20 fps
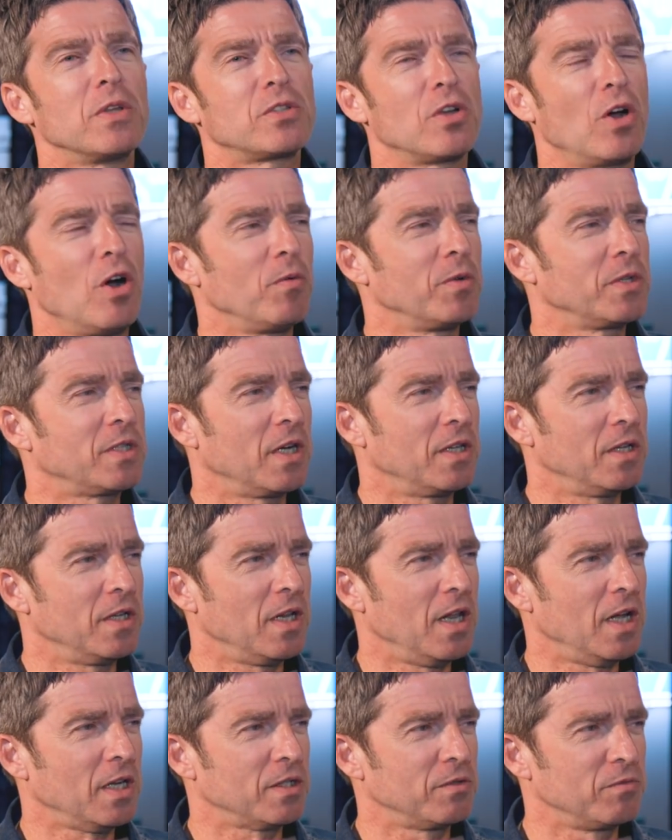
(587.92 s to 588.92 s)
ones that always get
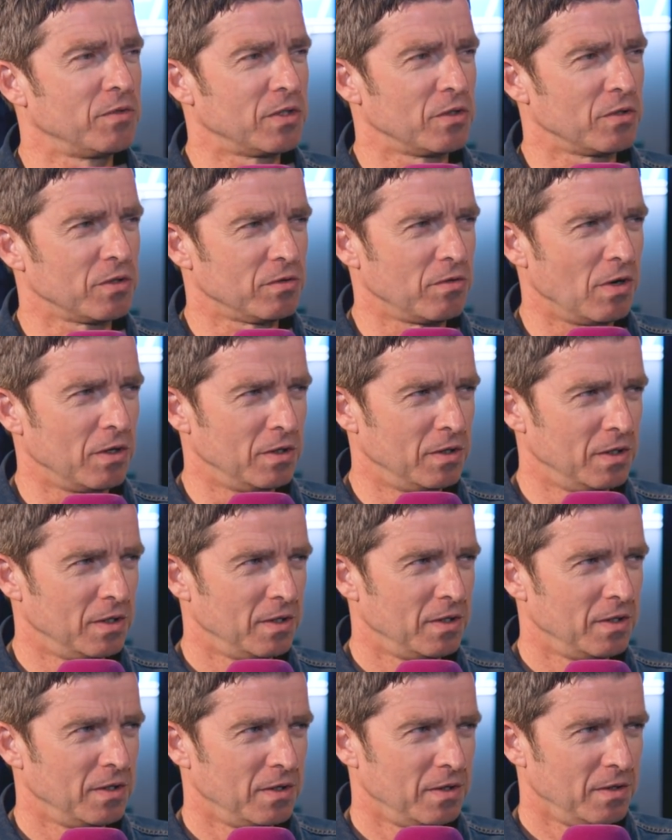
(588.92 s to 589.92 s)
the election results wrong?
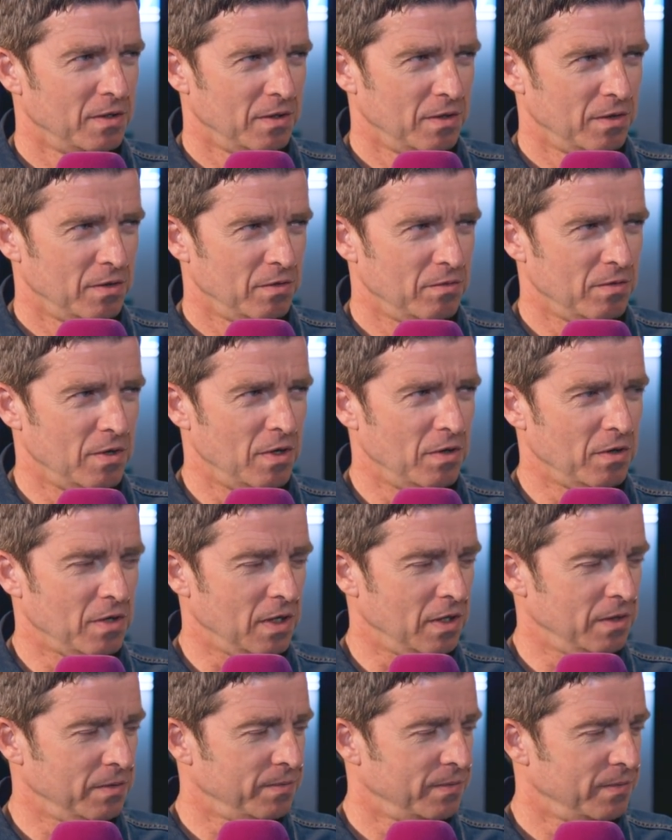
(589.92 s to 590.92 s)
Exactly. Right, so
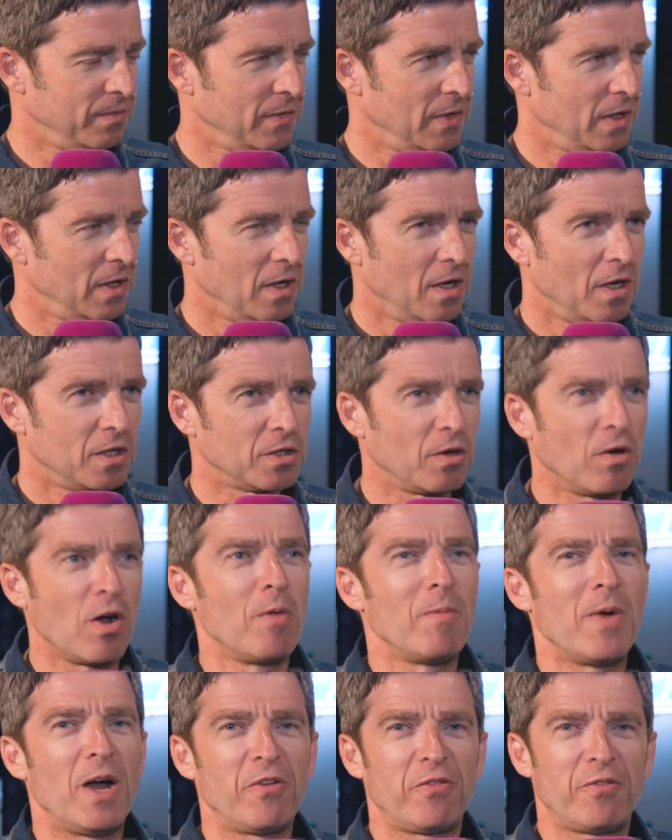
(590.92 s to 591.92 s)
okay. apparently, so
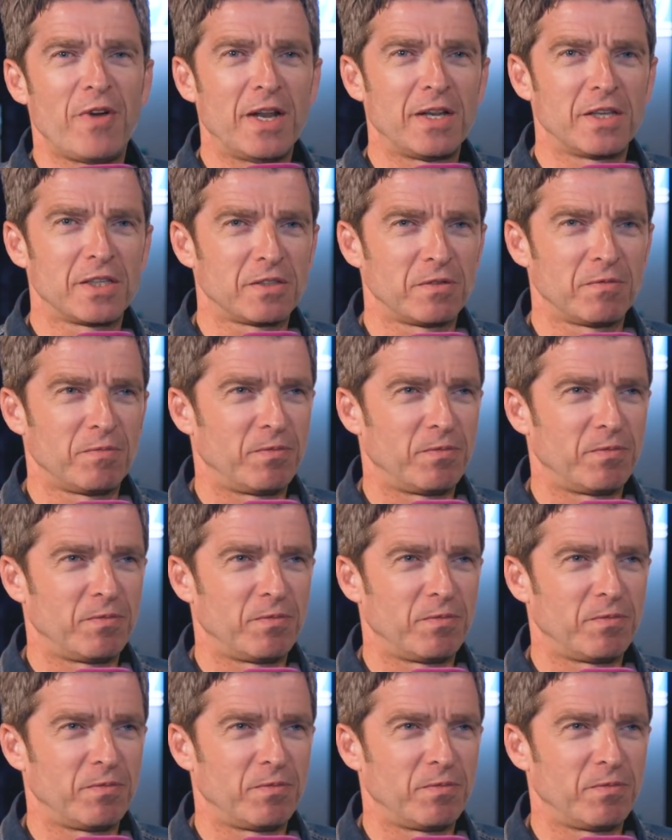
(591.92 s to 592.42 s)
all my fans